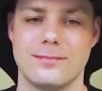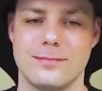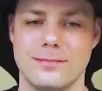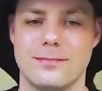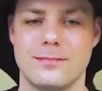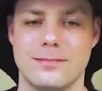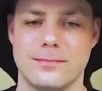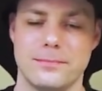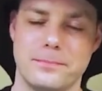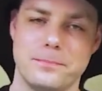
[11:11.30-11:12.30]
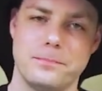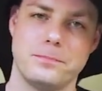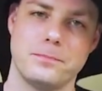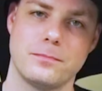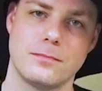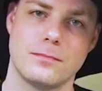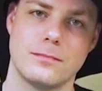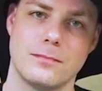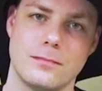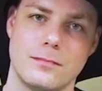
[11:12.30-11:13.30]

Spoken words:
The person shown says nothing.